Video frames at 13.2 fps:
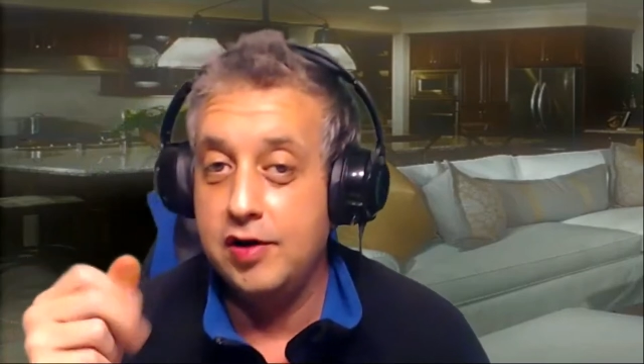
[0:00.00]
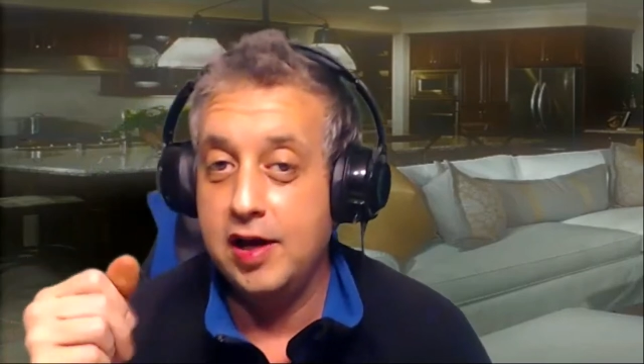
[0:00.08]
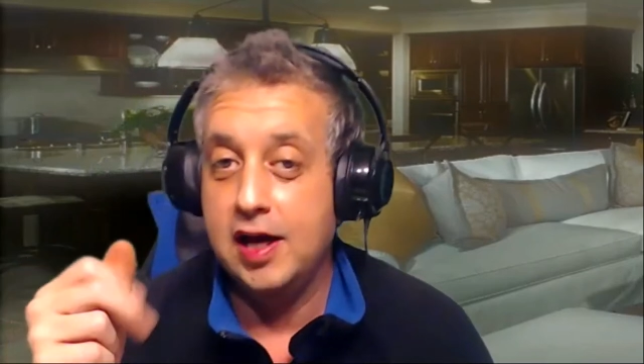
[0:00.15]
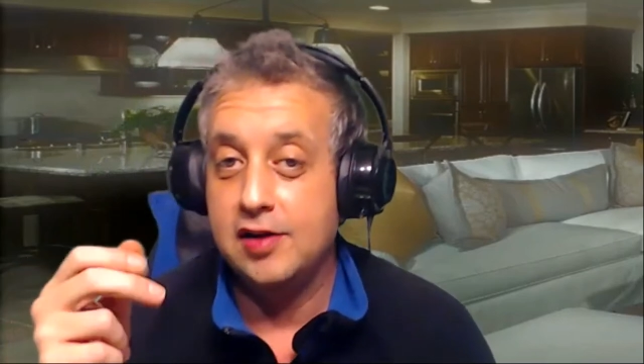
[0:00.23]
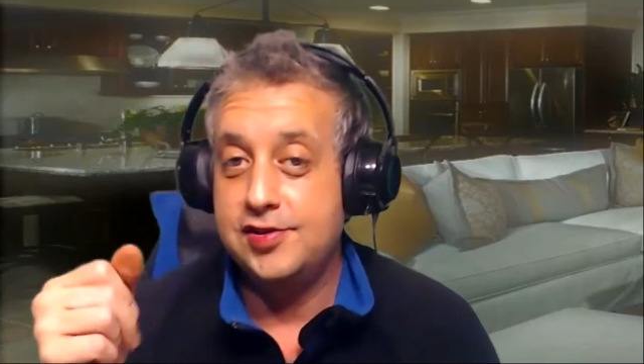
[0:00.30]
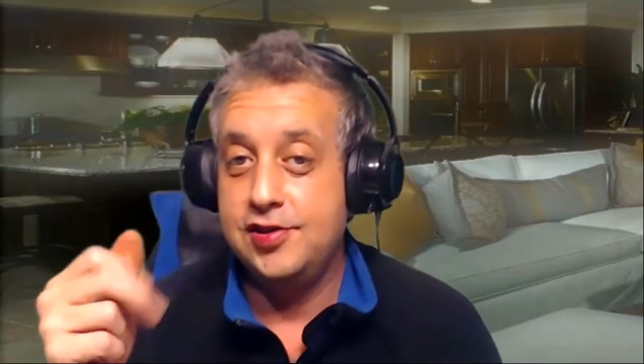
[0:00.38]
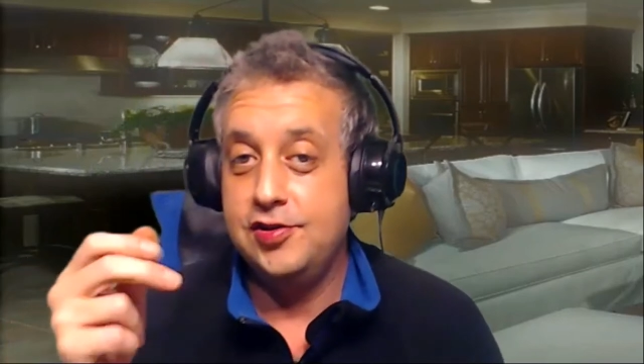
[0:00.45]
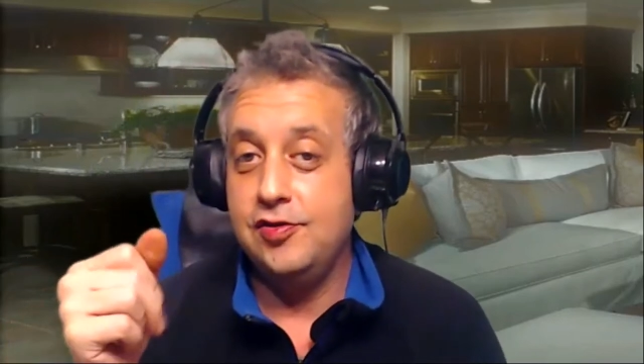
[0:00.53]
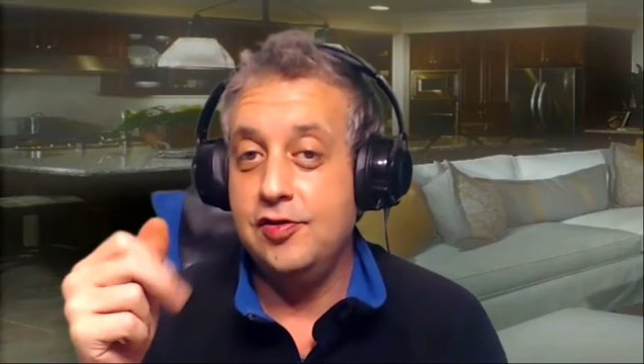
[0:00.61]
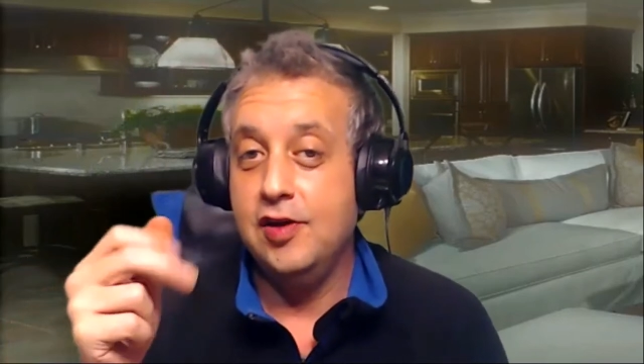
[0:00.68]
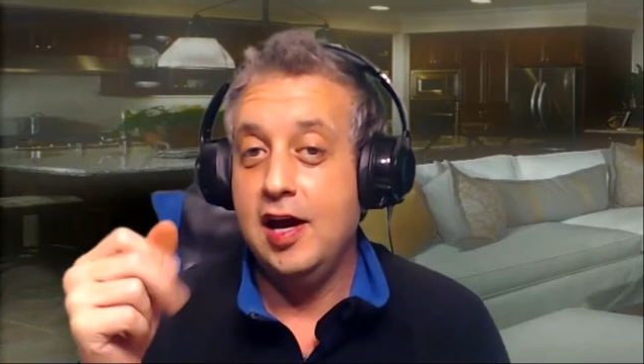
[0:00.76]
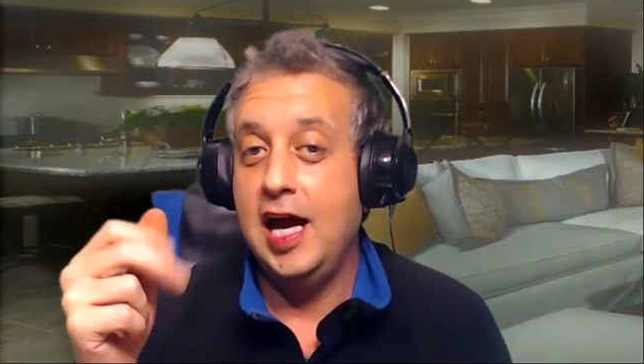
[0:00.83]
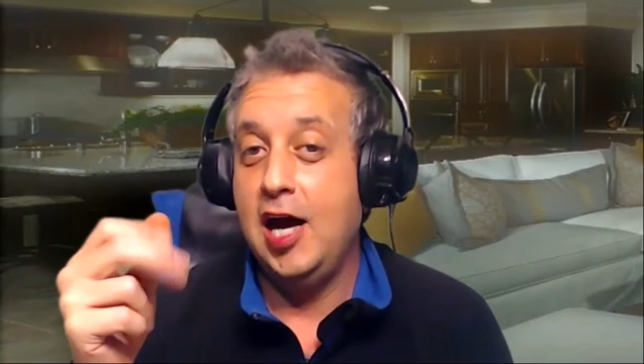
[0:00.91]
now too.
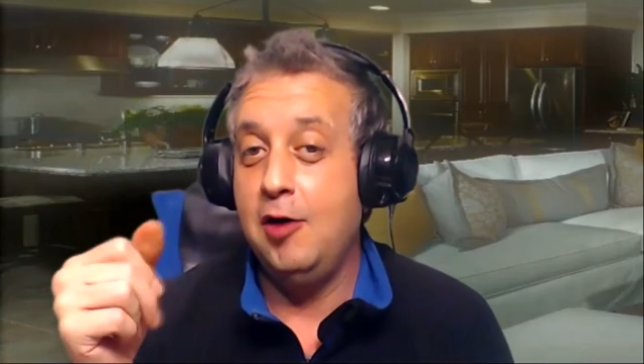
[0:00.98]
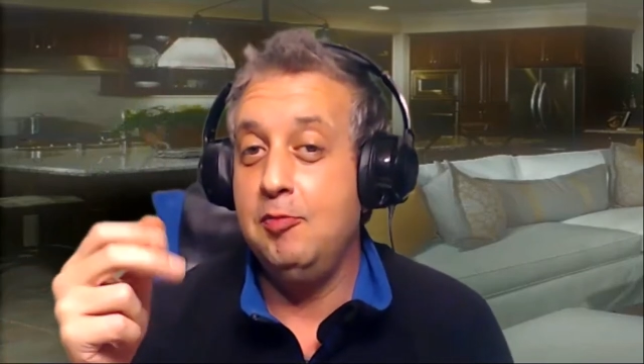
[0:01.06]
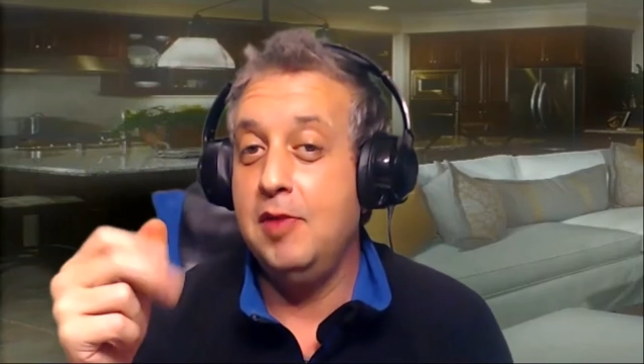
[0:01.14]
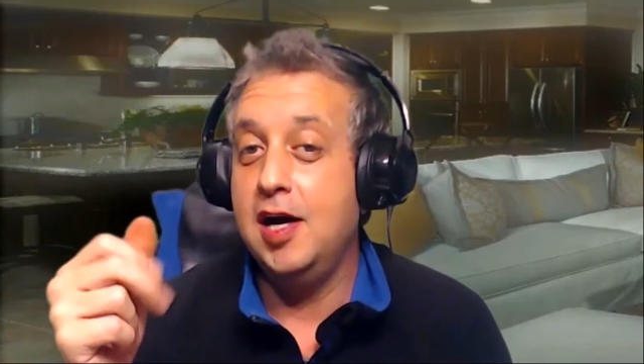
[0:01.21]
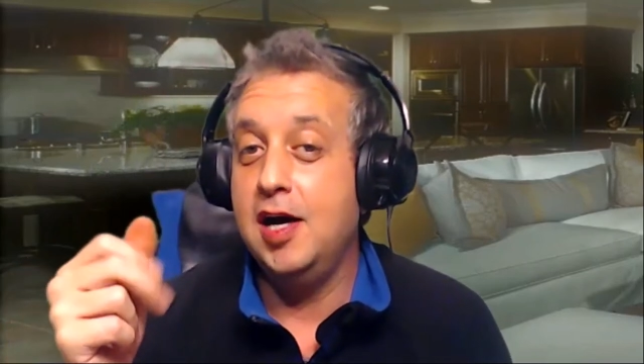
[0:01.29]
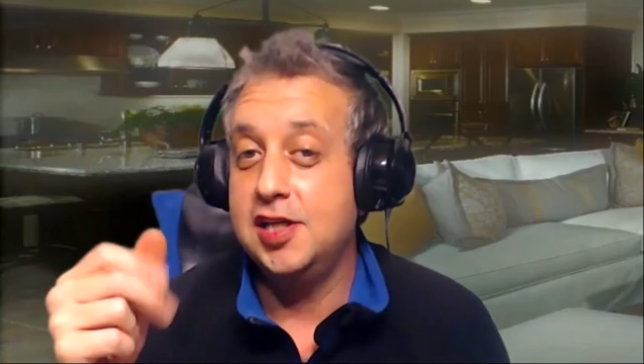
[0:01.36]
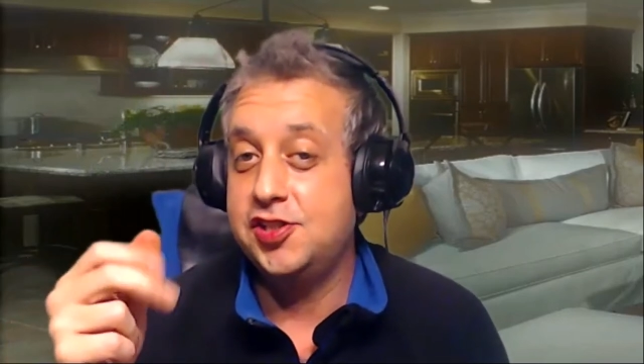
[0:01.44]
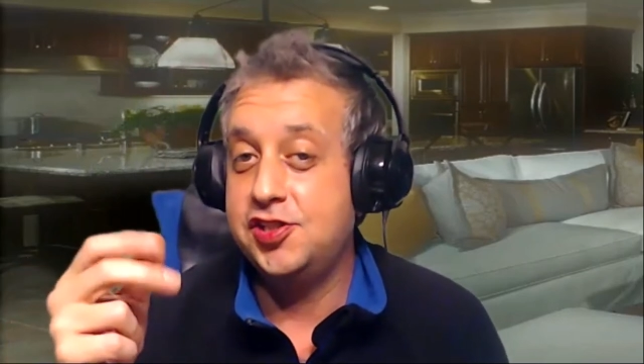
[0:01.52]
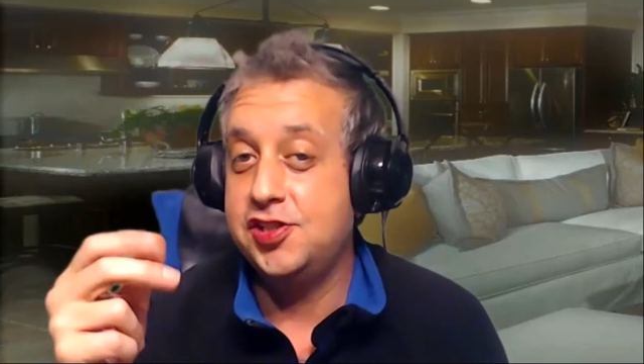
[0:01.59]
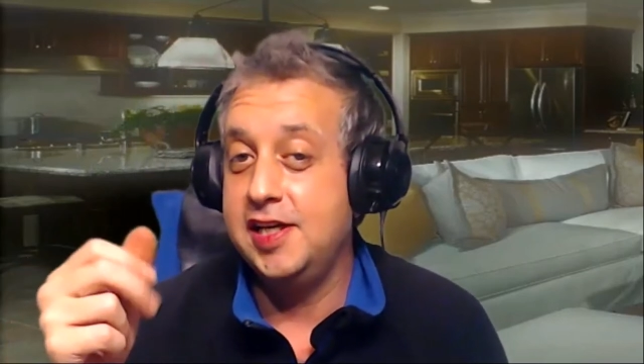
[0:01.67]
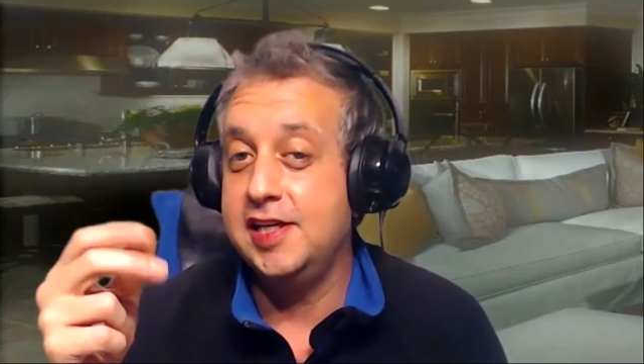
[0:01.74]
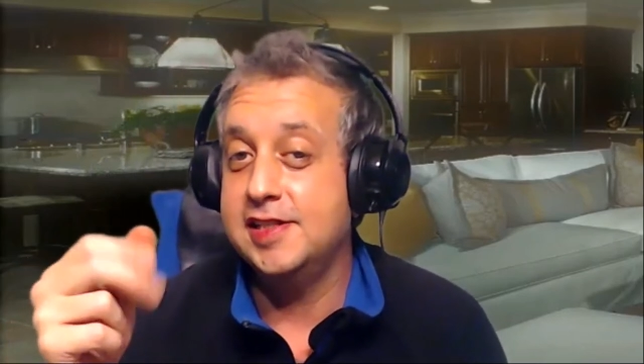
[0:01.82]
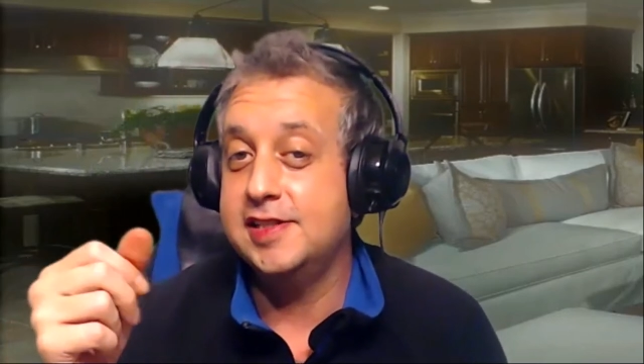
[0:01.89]
How much
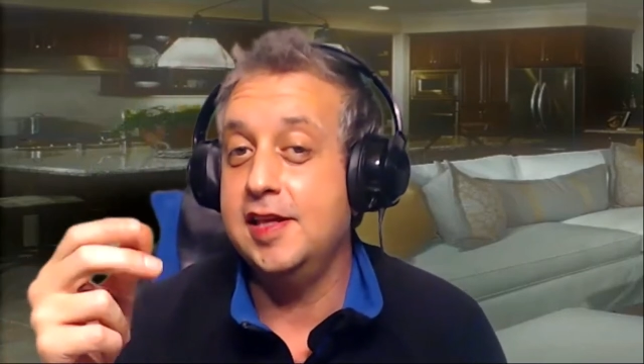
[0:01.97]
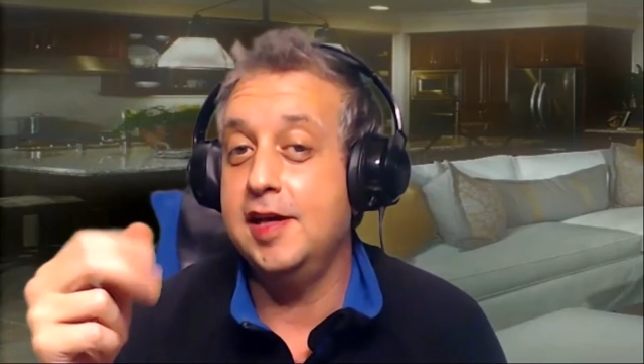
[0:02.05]
is